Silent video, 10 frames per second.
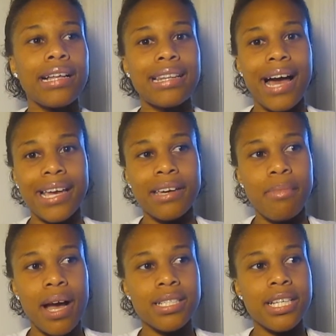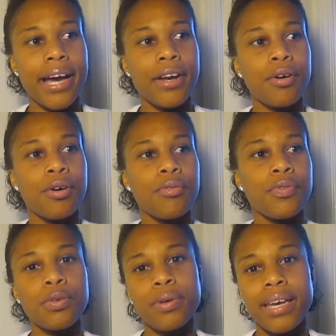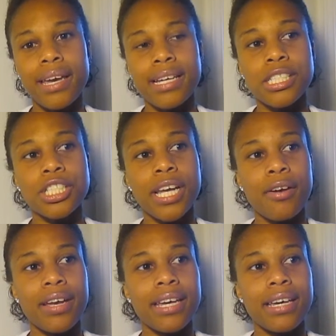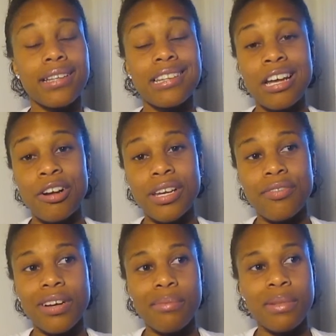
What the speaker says: liking my channel, viewing it, sharing it, learning from